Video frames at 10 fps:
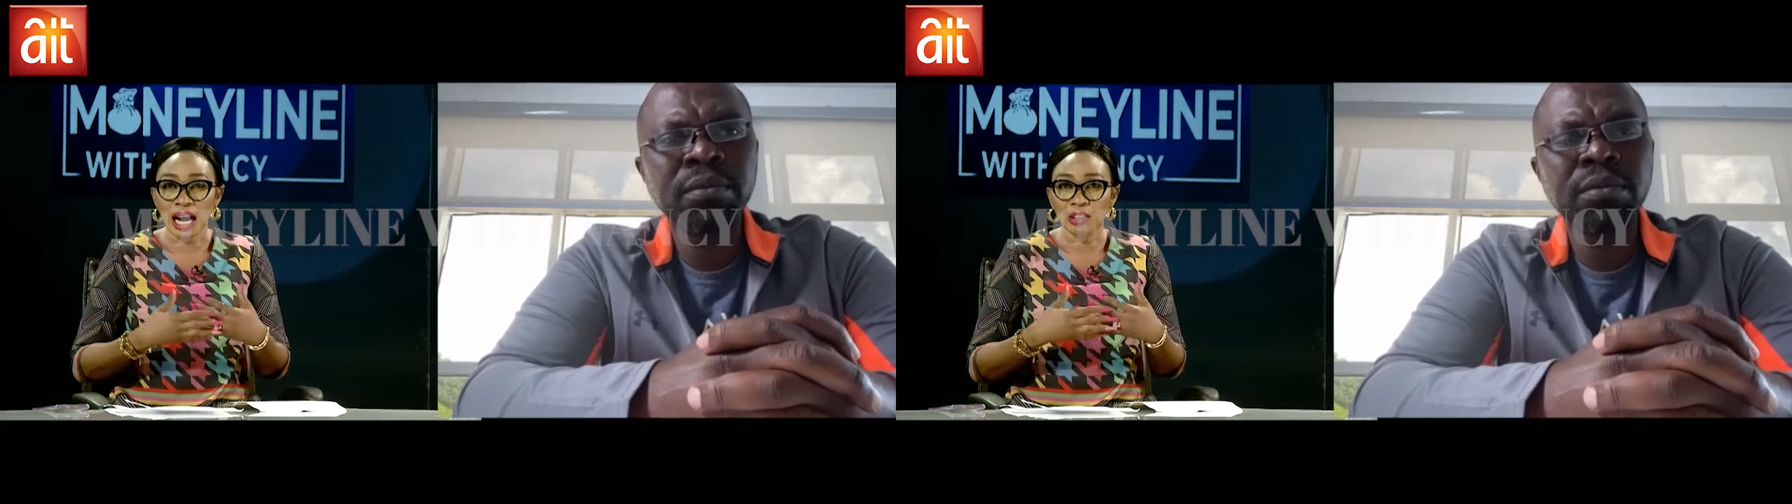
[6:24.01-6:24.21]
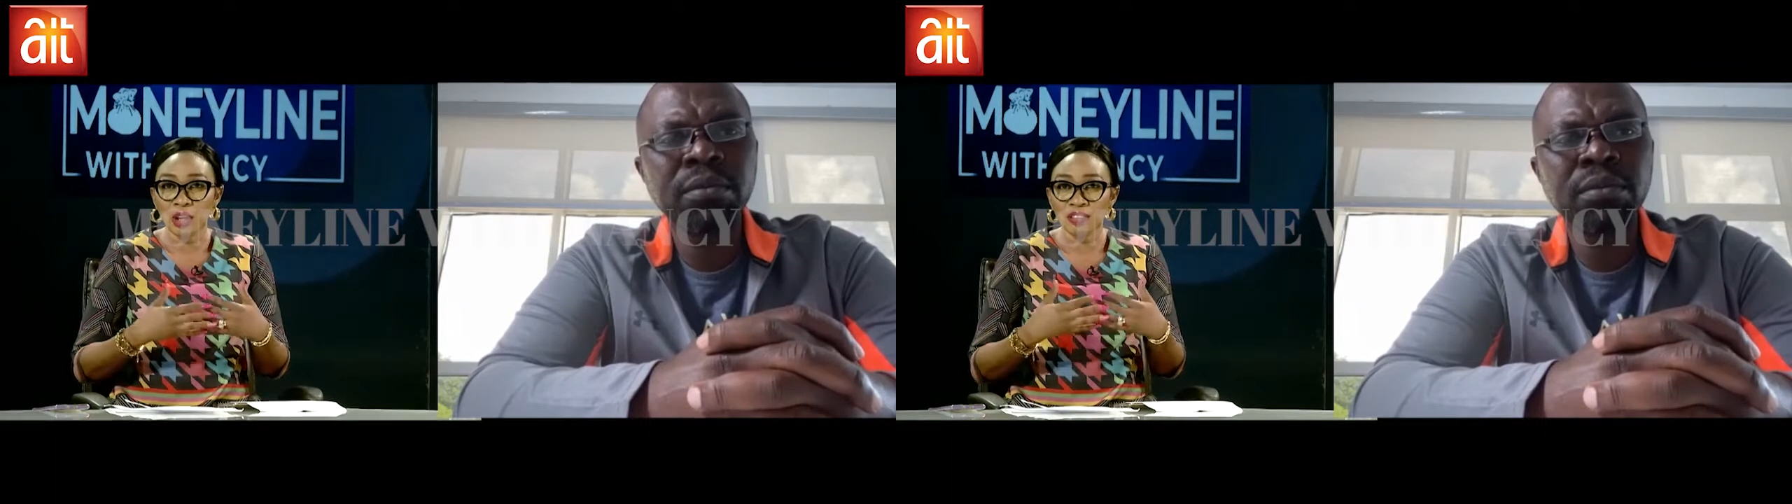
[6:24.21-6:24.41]

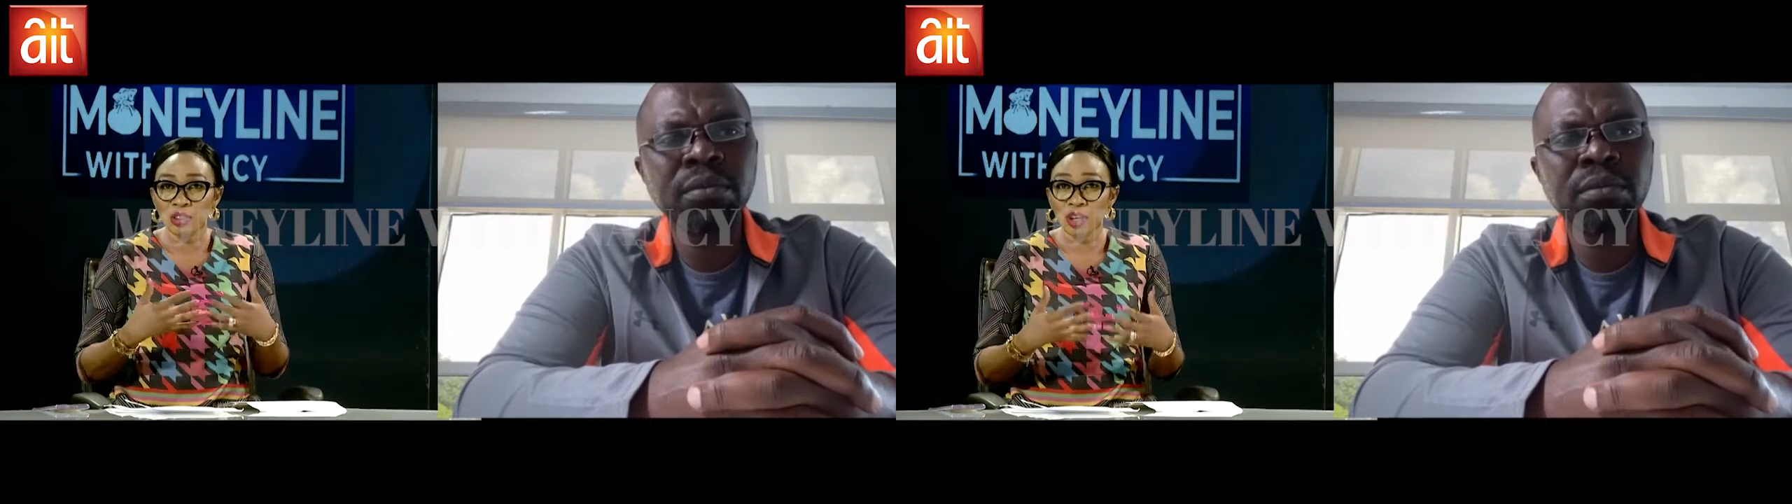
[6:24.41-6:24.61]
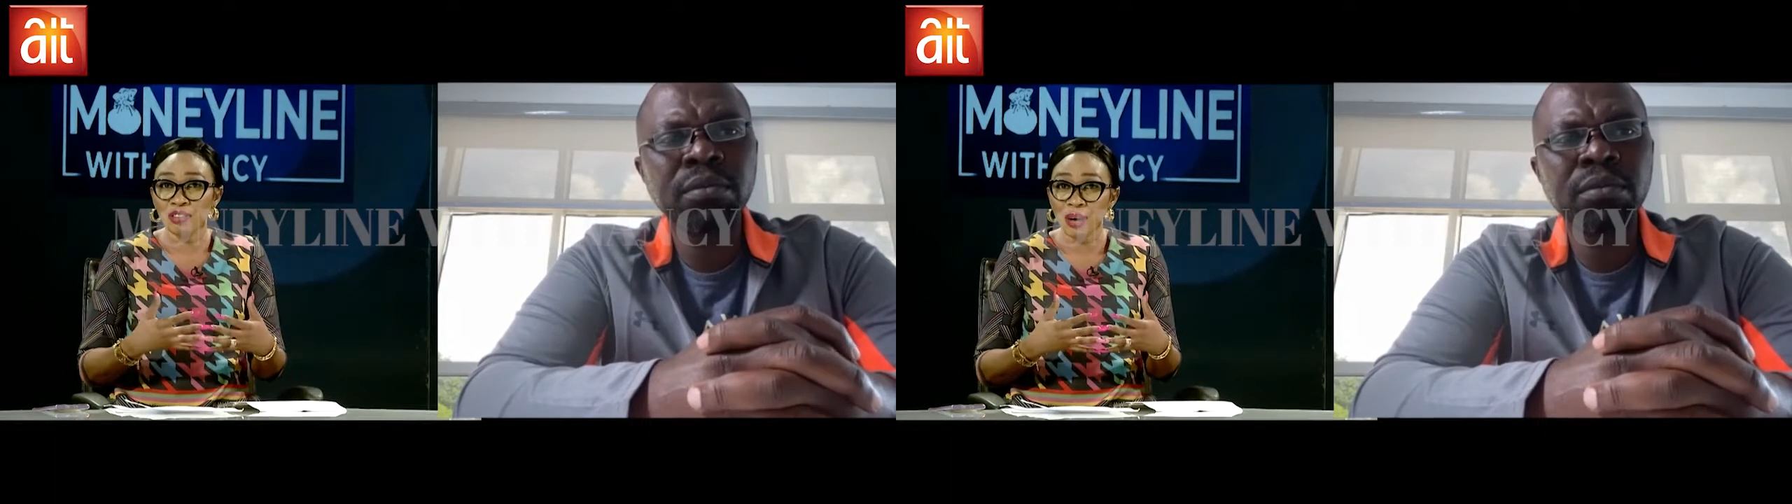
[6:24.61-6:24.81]
I don't
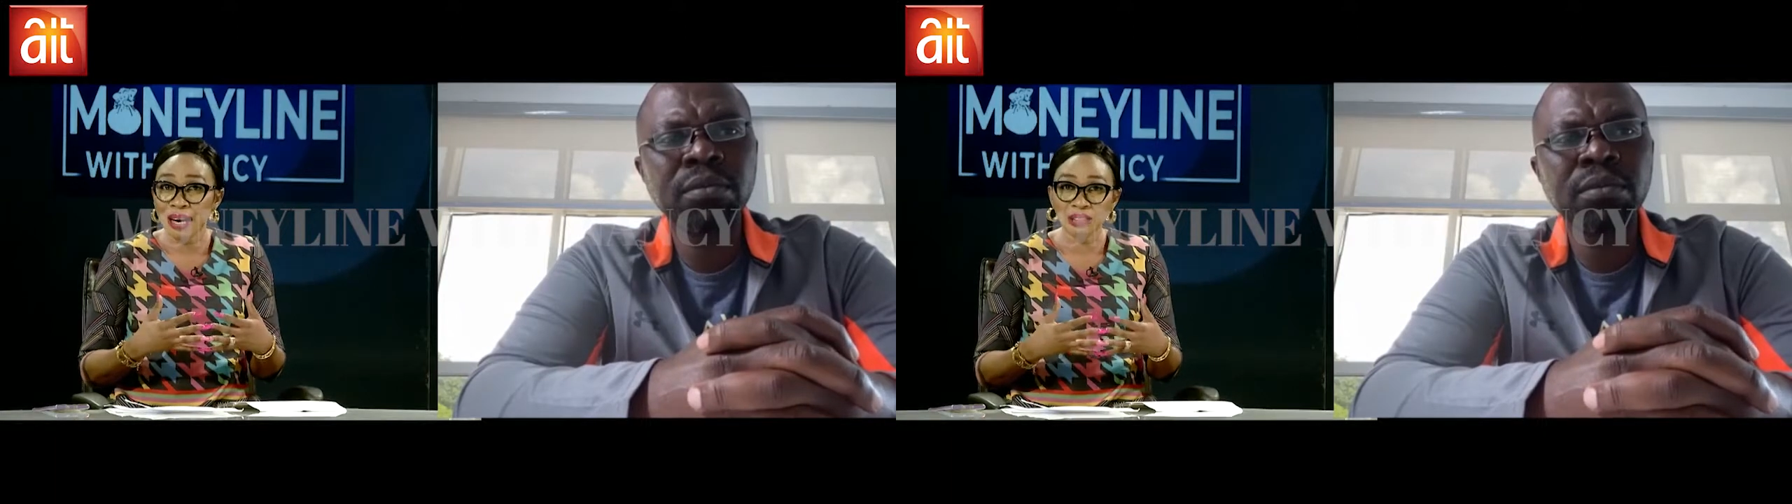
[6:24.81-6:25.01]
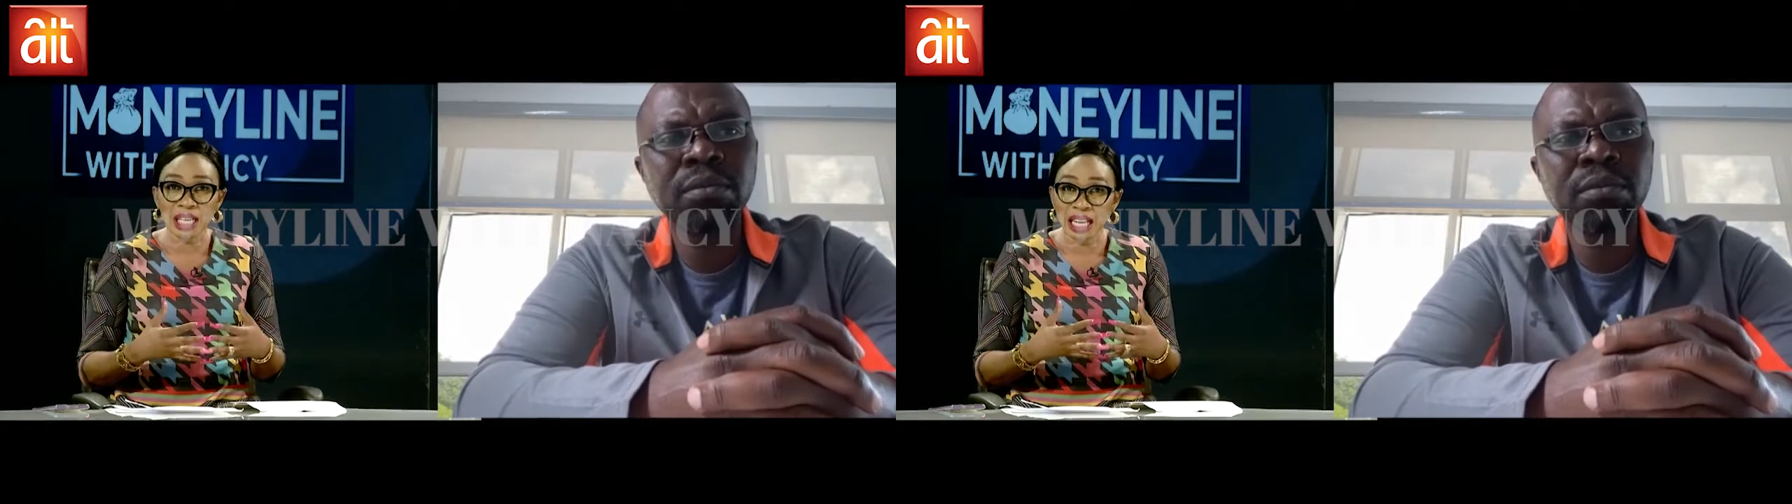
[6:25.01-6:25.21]
even know if we
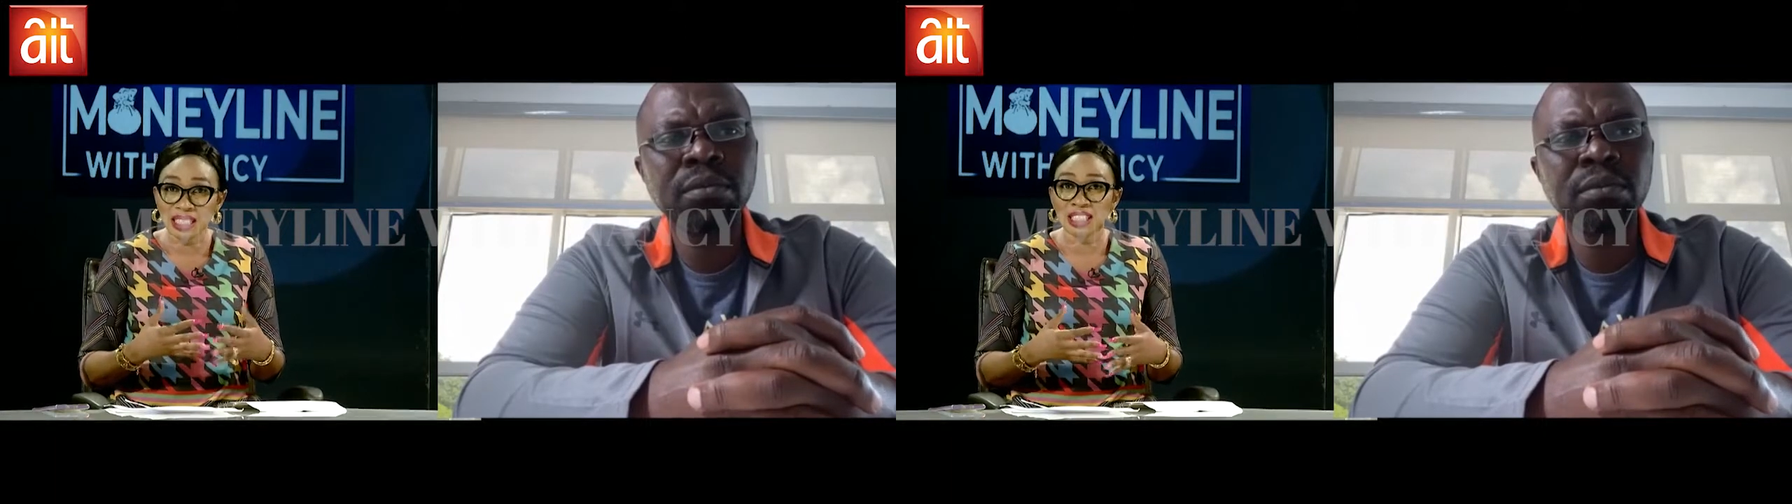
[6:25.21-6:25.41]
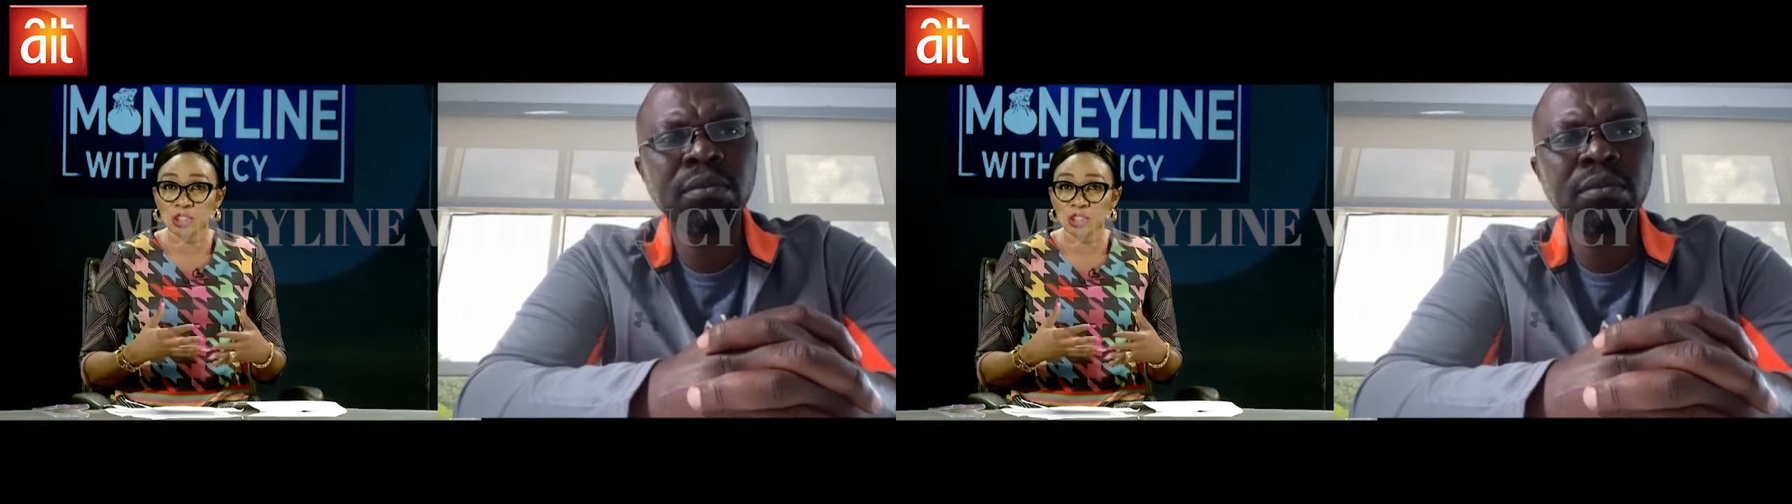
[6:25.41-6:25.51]
have a learning